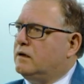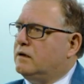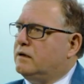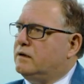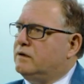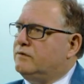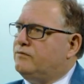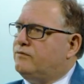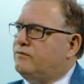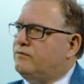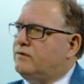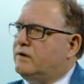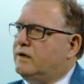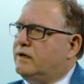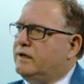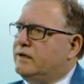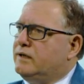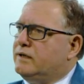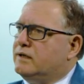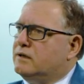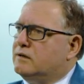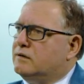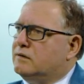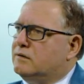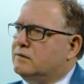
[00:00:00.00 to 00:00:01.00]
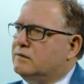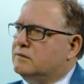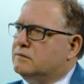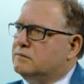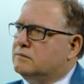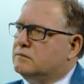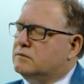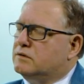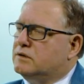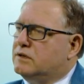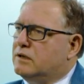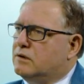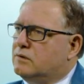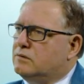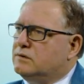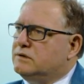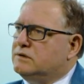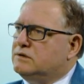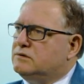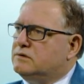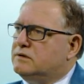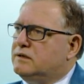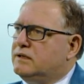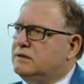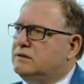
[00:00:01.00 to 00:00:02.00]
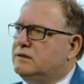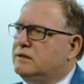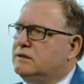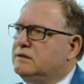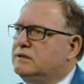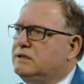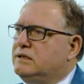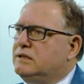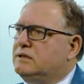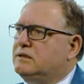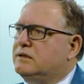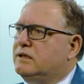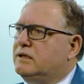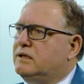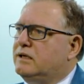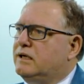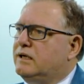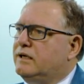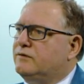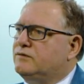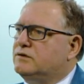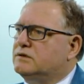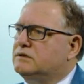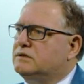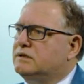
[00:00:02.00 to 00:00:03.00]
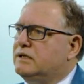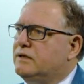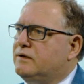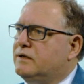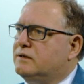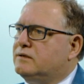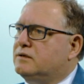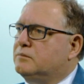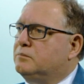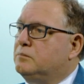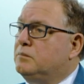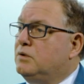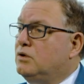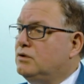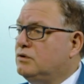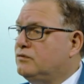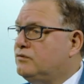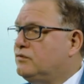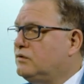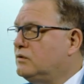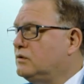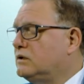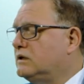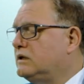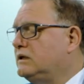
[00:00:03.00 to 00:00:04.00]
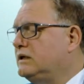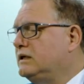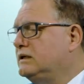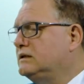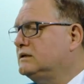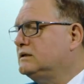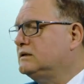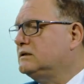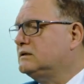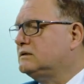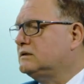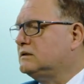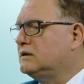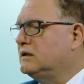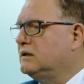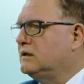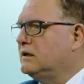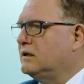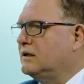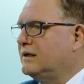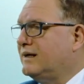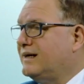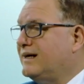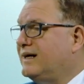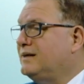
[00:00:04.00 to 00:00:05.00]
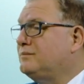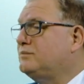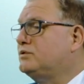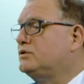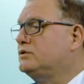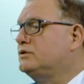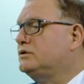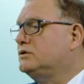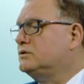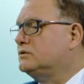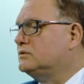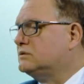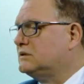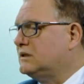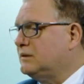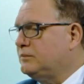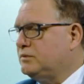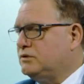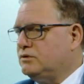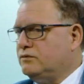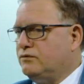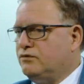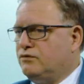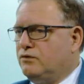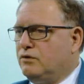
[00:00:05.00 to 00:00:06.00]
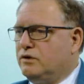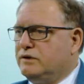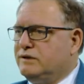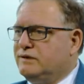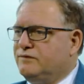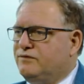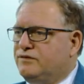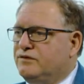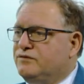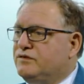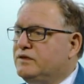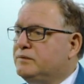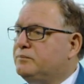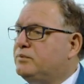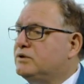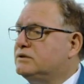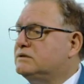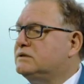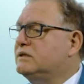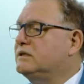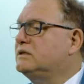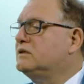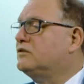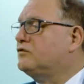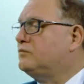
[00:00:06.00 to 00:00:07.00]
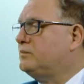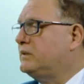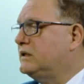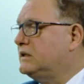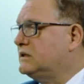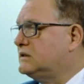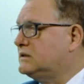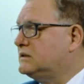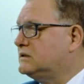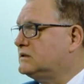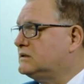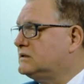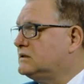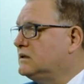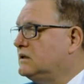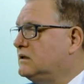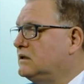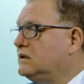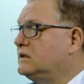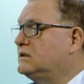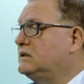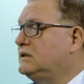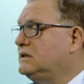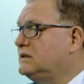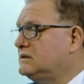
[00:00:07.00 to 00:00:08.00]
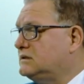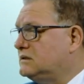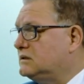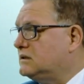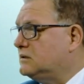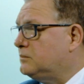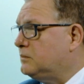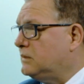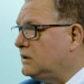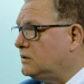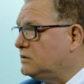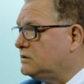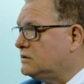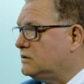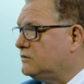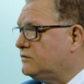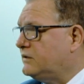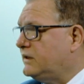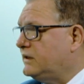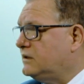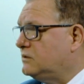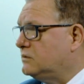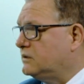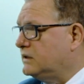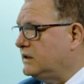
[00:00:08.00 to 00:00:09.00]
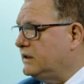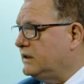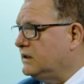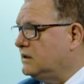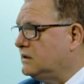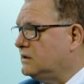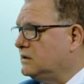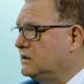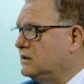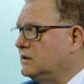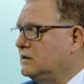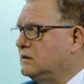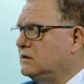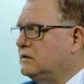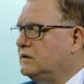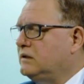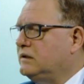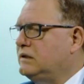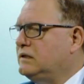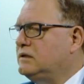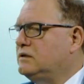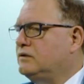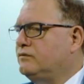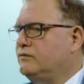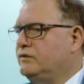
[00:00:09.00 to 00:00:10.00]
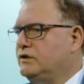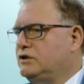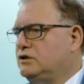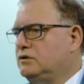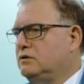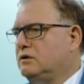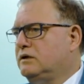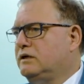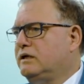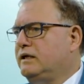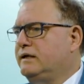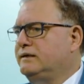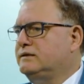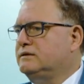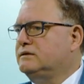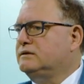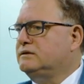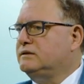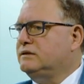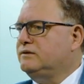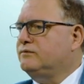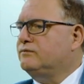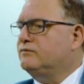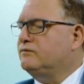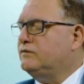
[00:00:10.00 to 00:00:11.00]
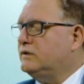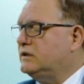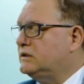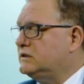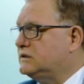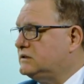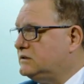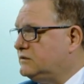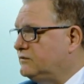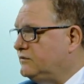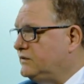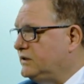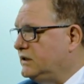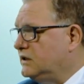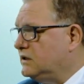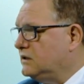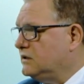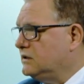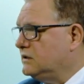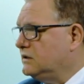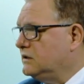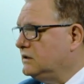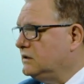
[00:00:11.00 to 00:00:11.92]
If I go into that in detail, I have to say that the monofocal lenses can produce up to 40-50% of patients a decent amount of halo glare. Individual cases even very severe.